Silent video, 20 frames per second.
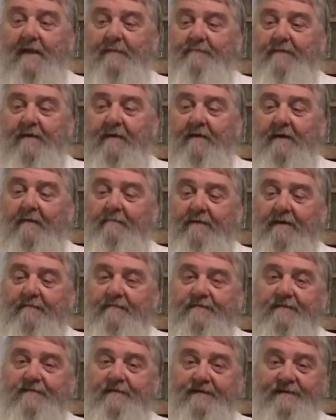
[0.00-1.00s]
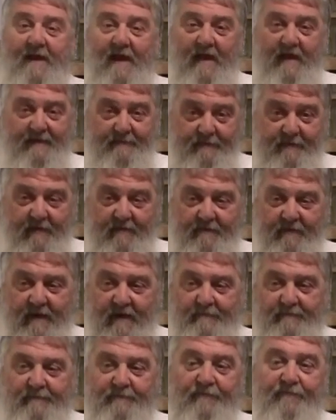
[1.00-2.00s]
bad beer. I believe it's just a tad above
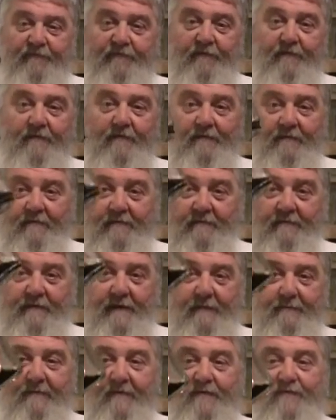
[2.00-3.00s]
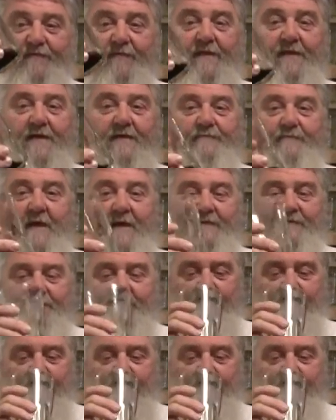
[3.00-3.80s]
average. So that being said, final